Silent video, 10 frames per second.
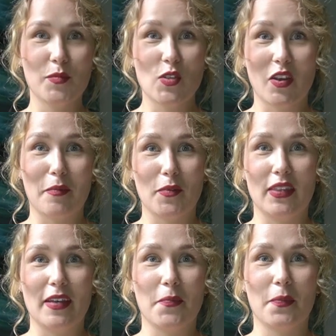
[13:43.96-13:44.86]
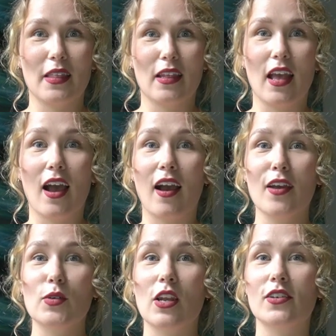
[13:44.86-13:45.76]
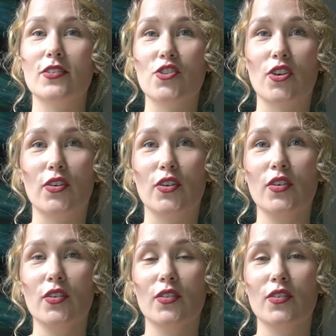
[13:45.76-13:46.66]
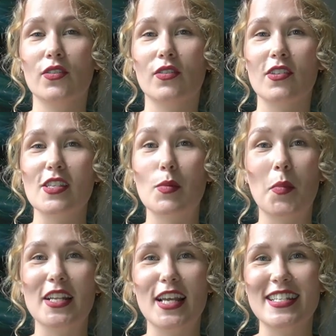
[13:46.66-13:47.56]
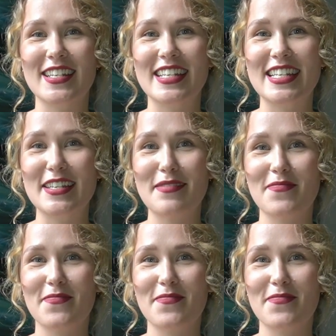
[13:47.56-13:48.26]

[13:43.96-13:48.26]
So happy with it. I would like to show you some of my test knitters.